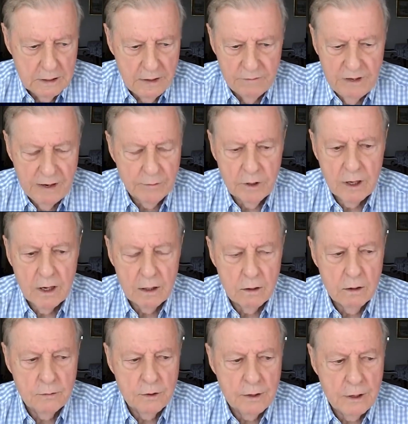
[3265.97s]
I've never
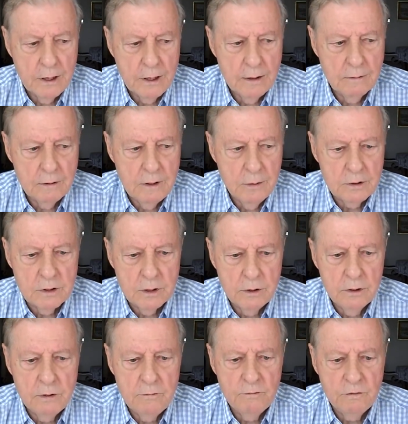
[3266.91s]
gotten over that. He was a
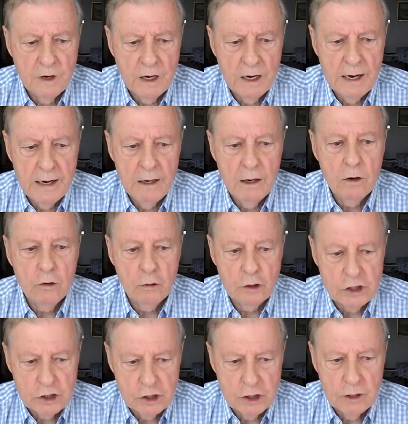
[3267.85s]
good, fine
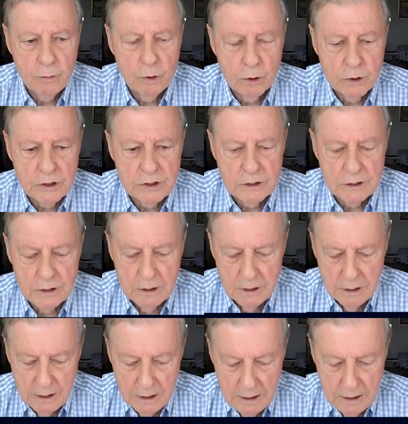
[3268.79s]
Christian person.